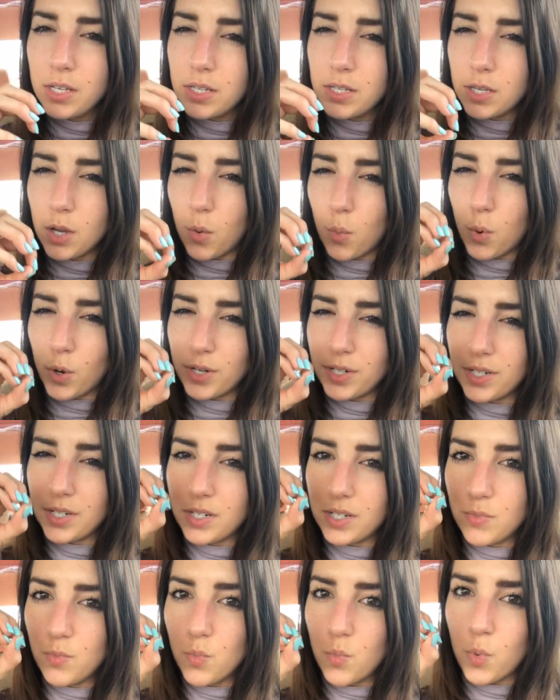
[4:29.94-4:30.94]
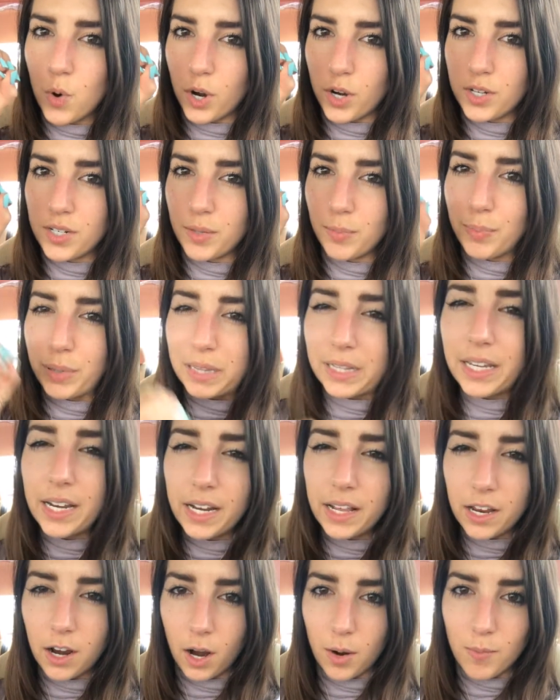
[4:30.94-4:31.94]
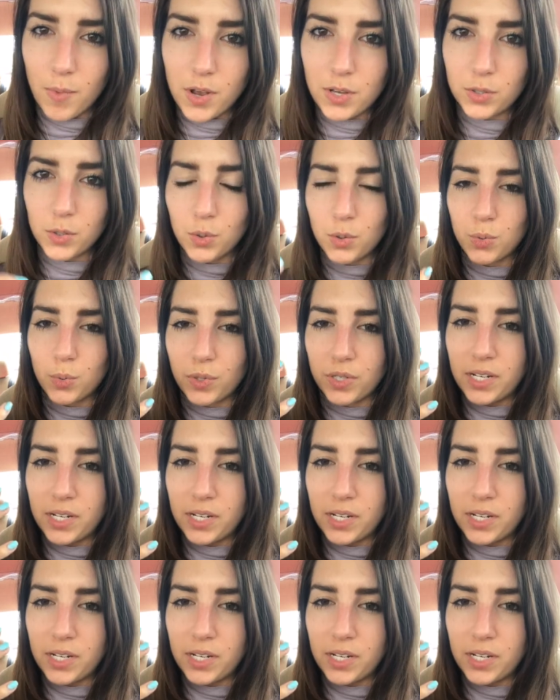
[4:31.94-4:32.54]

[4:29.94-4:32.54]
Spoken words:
So we're depleting our muscles.